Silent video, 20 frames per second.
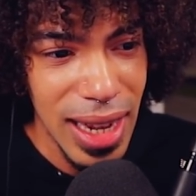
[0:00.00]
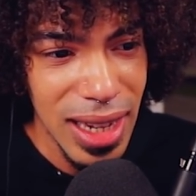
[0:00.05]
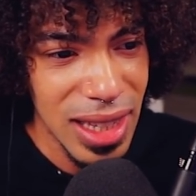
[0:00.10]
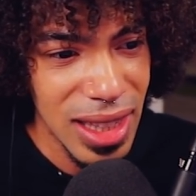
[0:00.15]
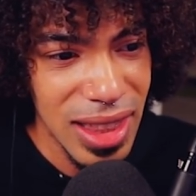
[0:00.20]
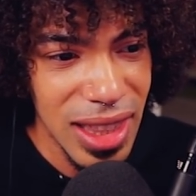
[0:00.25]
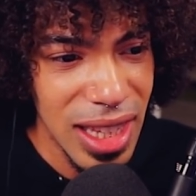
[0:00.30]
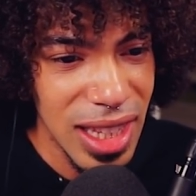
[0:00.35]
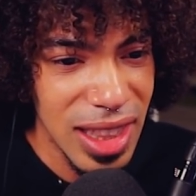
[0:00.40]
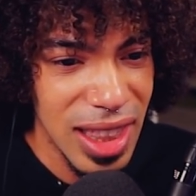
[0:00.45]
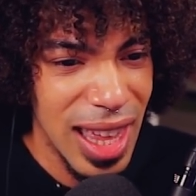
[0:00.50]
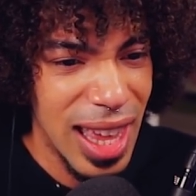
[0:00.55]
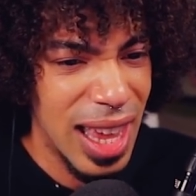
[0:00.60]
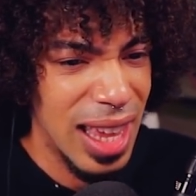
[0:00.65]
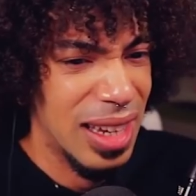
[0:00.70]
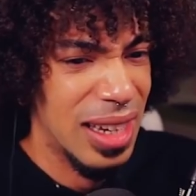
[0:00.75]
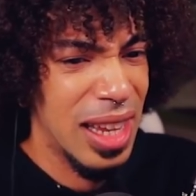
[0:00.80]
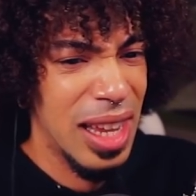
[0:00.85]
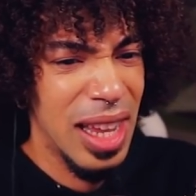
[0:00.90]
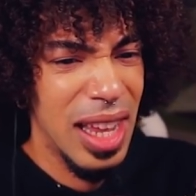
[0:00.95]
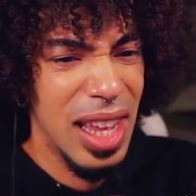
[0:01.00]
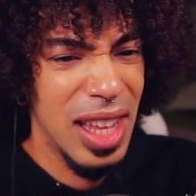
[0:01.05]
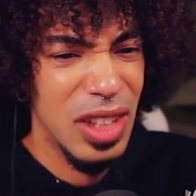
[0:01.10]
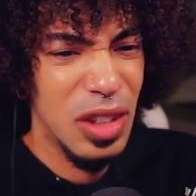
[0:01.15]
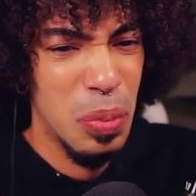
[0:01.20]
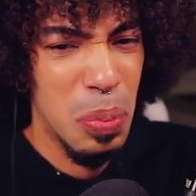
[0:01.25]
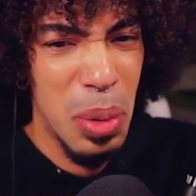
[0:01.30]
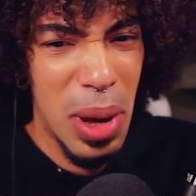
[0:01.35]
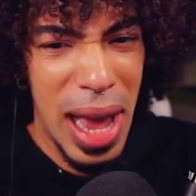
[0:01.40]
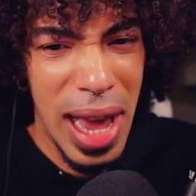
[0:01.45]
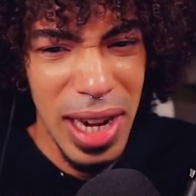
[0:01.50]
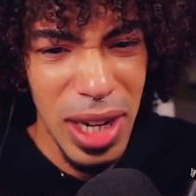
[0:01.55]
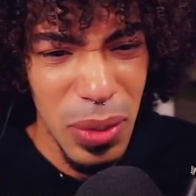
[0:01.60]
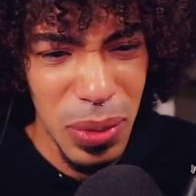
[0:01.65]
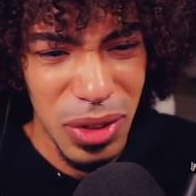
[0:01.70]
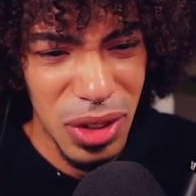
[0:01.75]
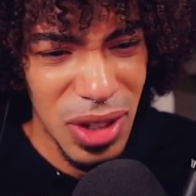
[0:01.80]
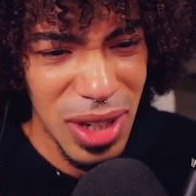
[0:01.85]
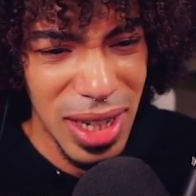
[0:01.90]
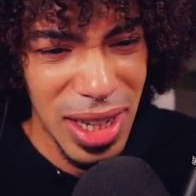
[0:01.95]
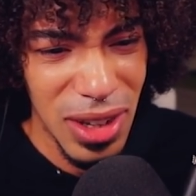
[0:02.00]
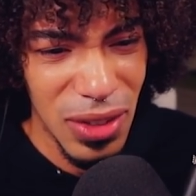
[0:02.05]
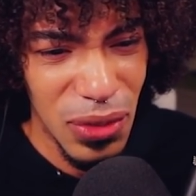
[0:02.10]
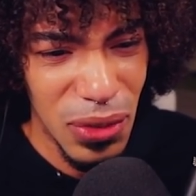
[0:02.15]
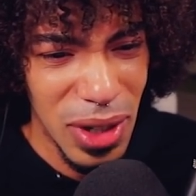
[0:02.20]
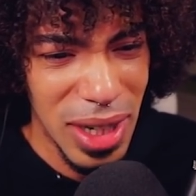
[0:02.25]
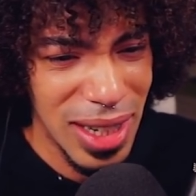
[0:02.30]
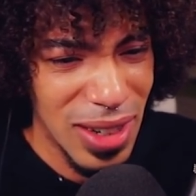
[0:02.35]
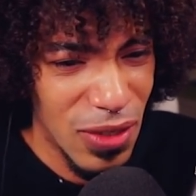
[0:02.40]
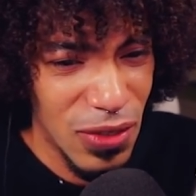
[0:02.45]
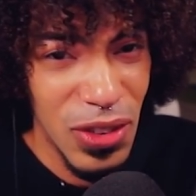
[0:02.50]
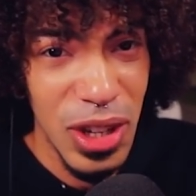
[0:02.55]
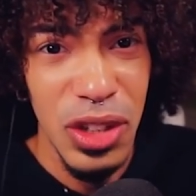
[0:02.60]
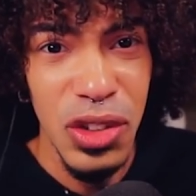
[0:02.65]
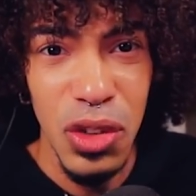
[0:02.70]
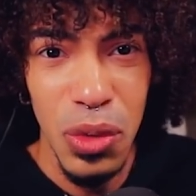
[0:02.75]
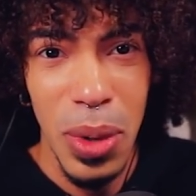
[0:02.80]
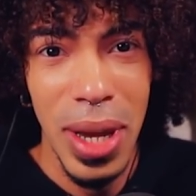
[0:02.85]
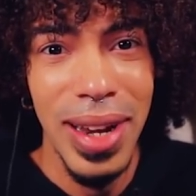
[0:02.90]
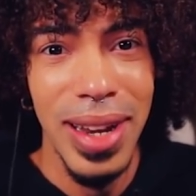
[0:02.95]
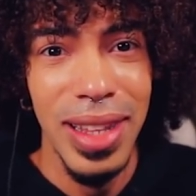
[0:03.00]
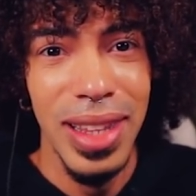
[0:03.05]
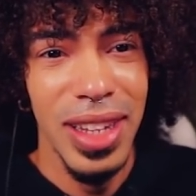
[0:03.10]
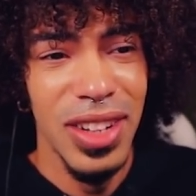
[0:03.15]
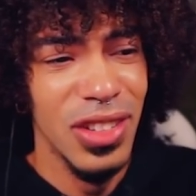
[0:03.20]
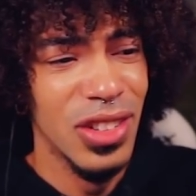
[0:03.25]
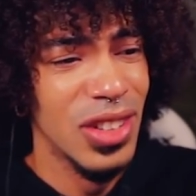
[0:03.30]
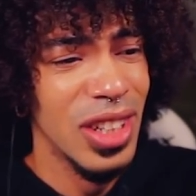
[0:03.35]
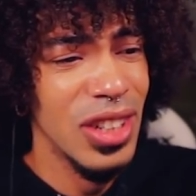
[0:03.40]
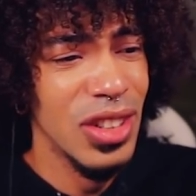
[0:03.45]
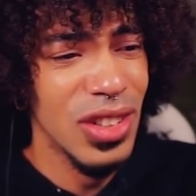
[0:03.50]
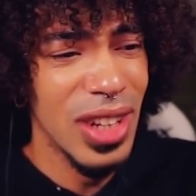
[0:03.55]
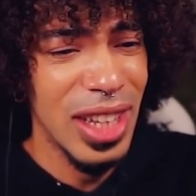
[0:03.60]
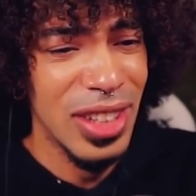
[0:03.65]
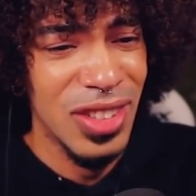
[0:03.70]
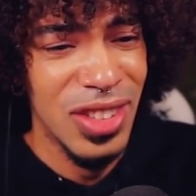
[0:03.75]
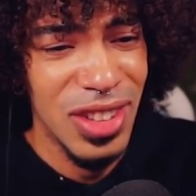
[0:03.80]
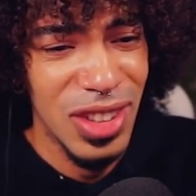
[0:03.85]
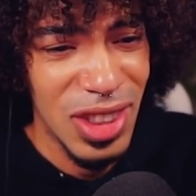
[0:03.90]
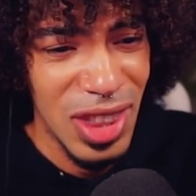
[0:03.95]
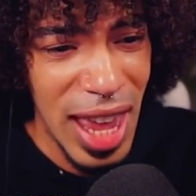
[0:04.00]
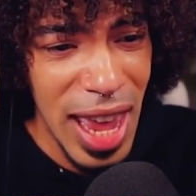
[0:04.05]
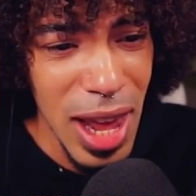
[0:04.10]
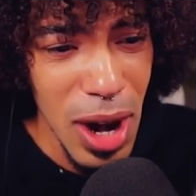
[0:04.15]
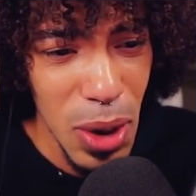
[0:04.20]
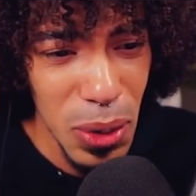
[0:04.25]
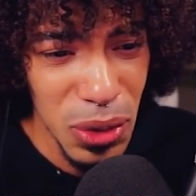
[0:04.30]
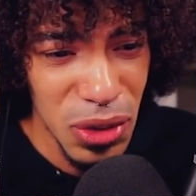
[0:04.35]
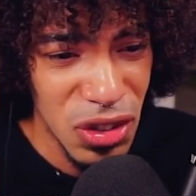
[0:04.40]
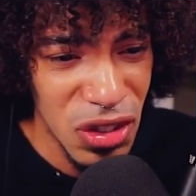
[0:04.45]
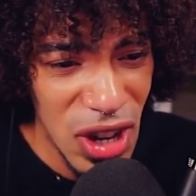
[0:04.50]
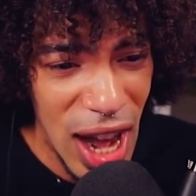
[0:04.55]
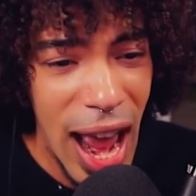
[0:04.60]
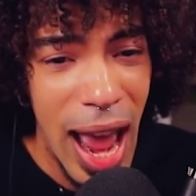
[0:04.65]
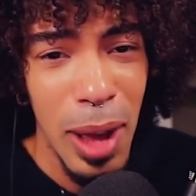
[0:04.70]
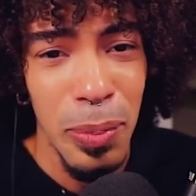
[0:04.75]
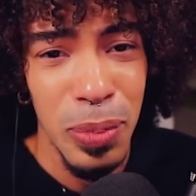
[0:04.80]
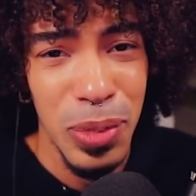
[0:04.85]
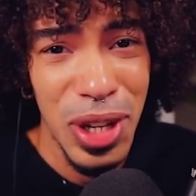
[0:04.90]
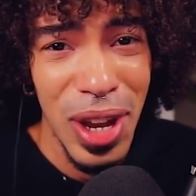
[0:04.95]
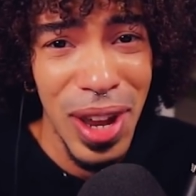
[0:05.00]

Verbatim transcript: I didn't think that his body was gonna get freaking eviscerated. he just got Thanos snapped.